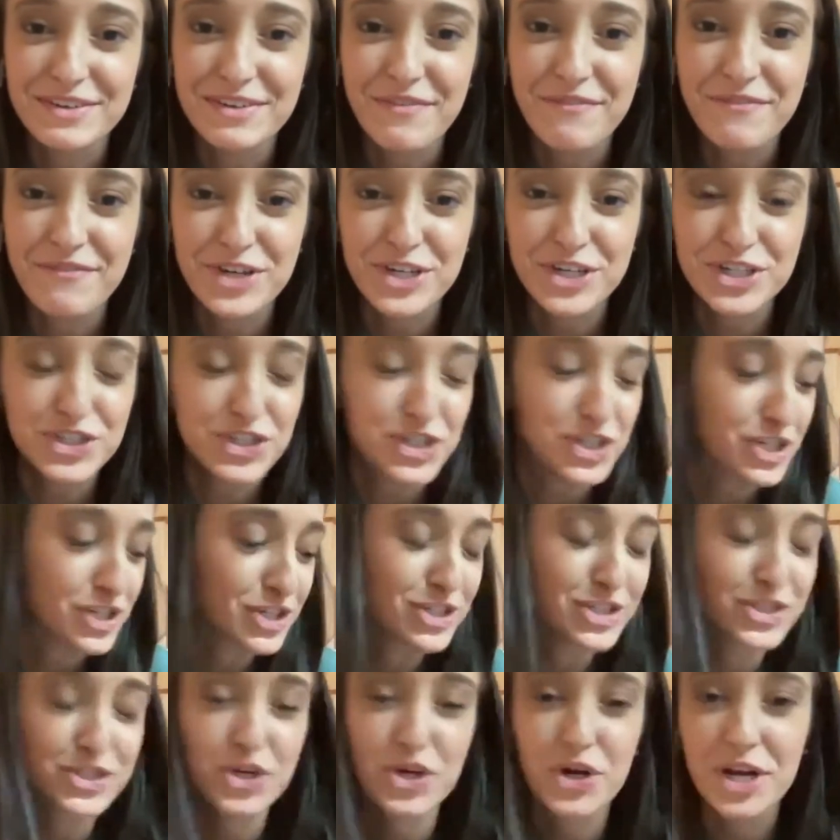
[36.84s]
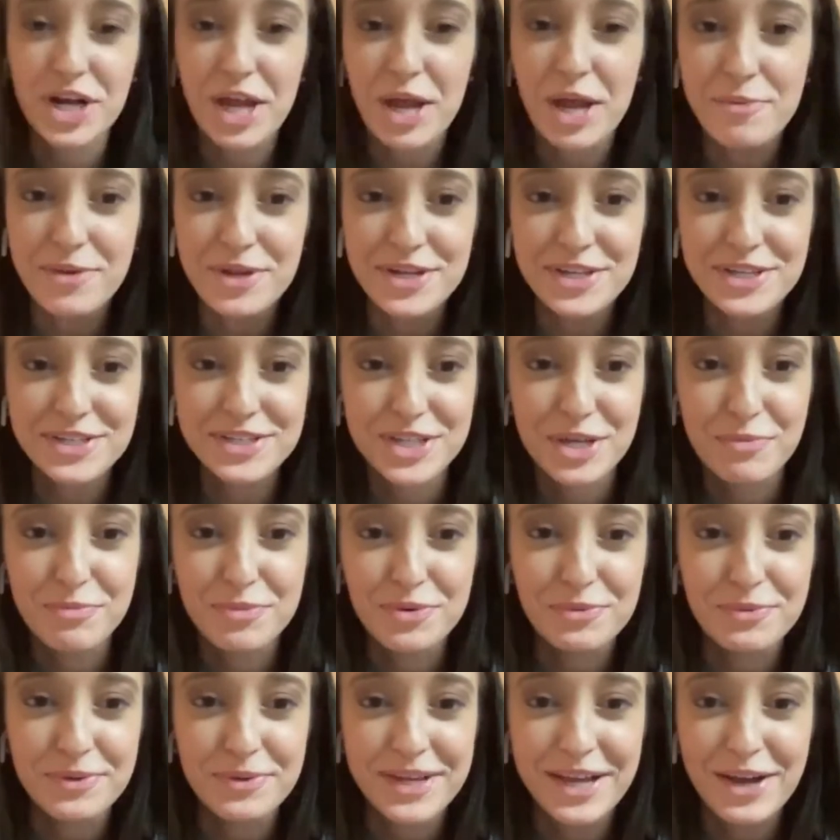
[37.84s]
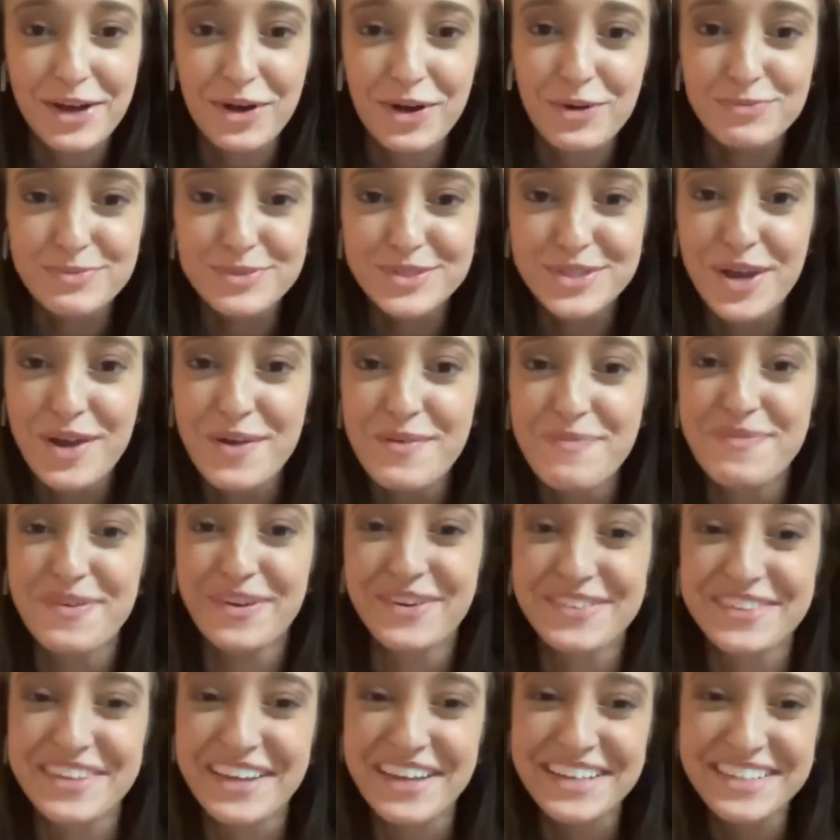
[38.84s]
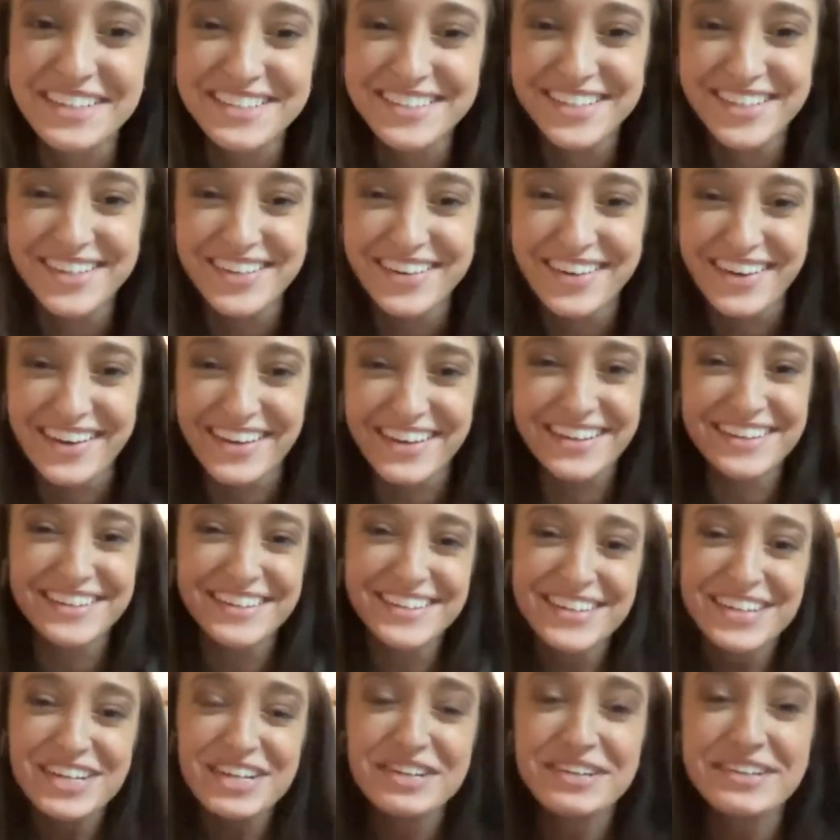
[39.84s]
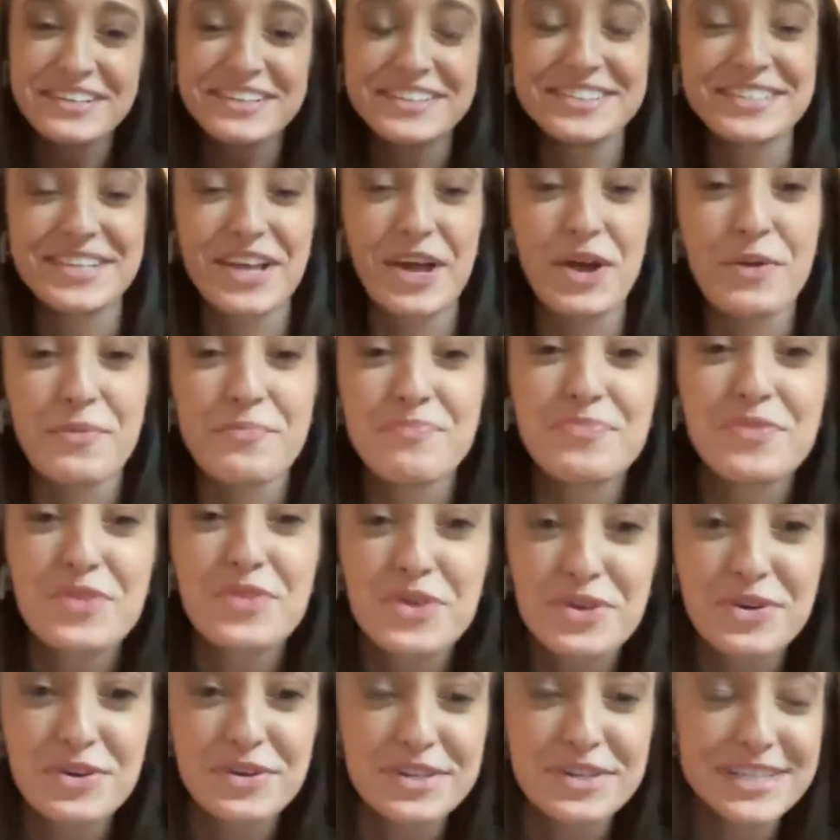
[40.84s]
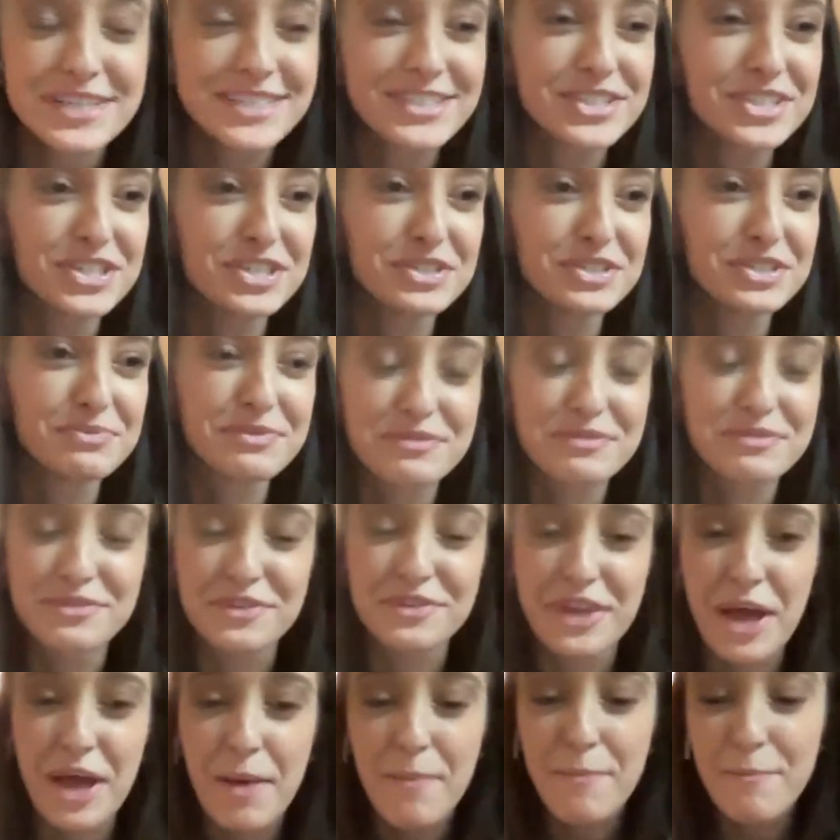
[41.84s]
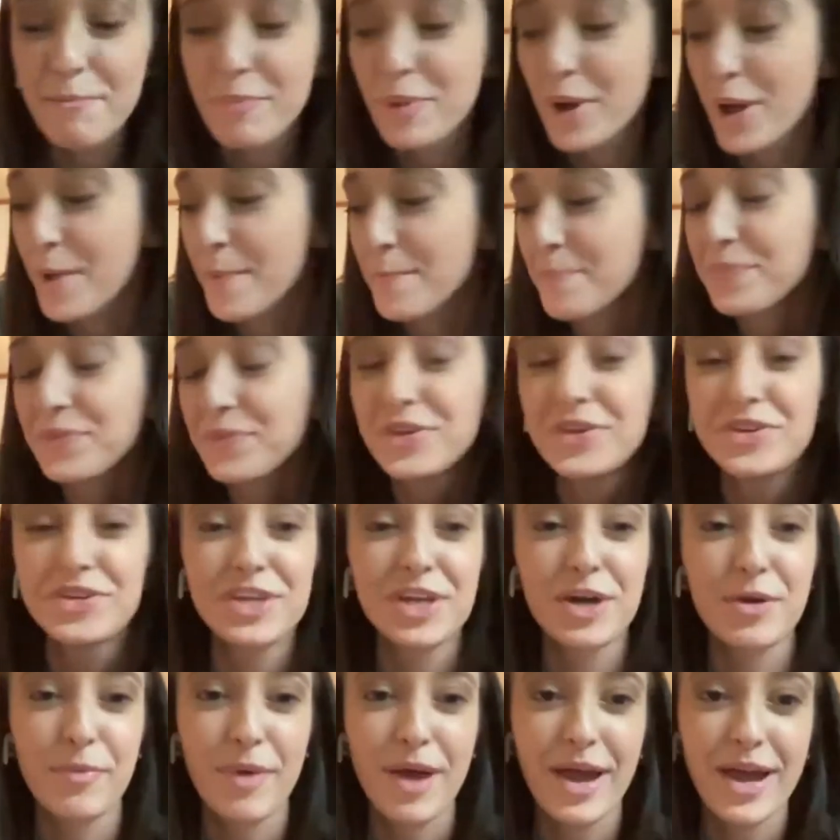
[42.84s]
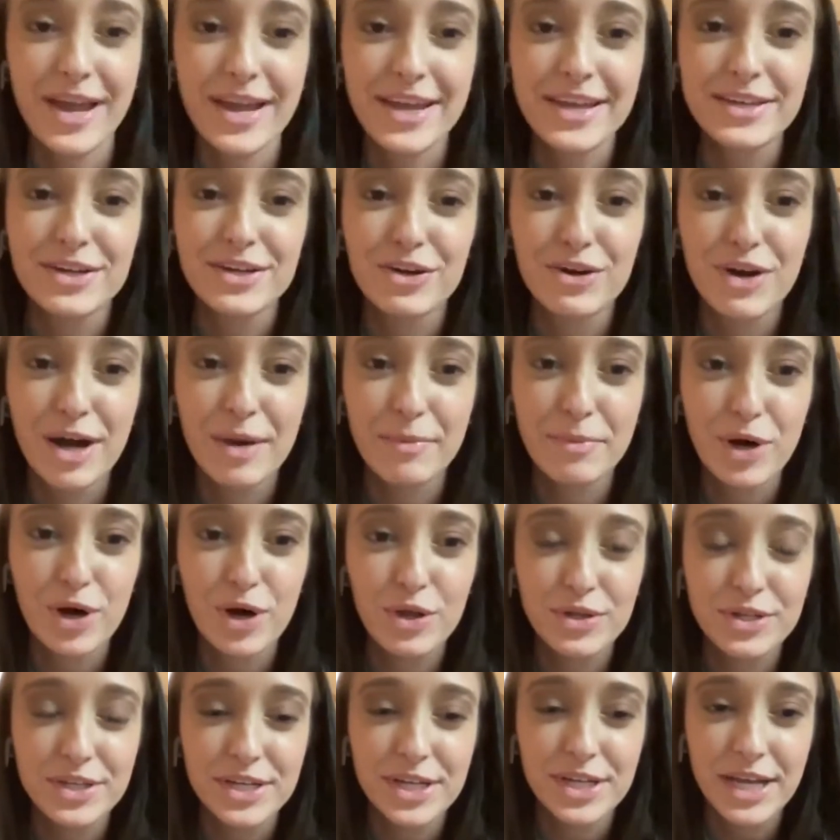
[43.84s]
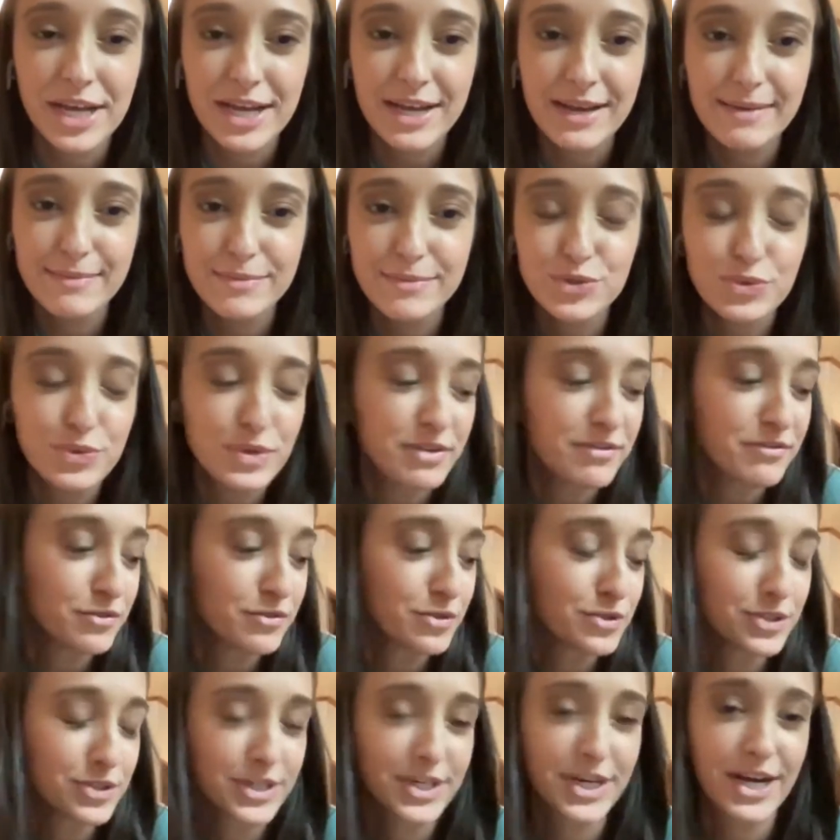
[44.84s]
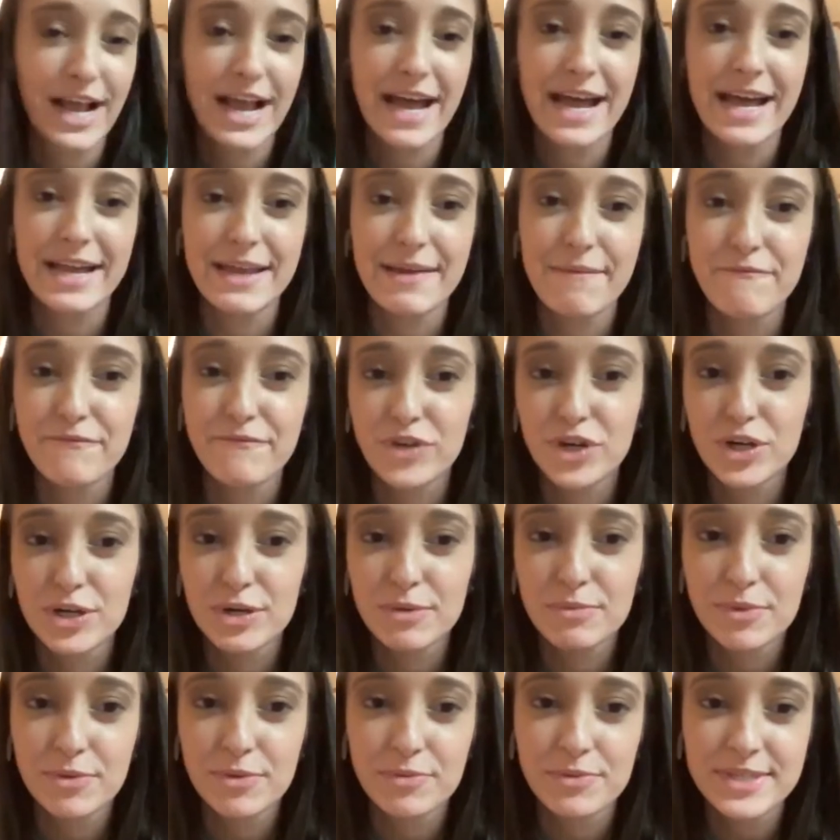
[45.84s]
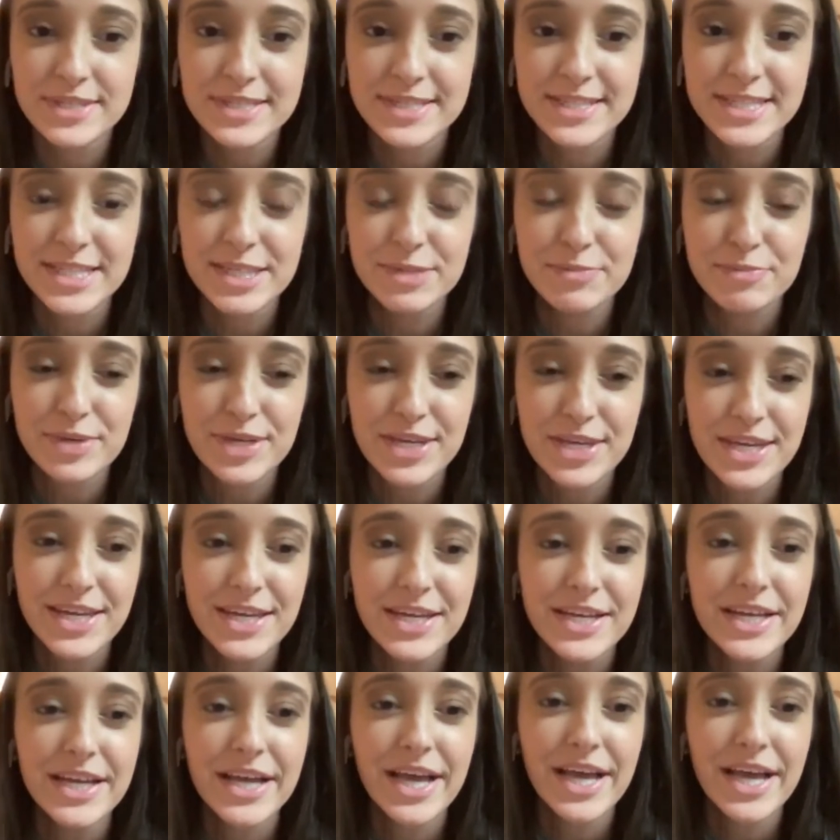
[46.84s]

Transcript: For sure. Sorry, I'm eating supper. We got home super late tonight. You're good. So, excuse me for that. But yep. Hi, y'all. I'm Alden. I'm 24. I'm from Mississippi.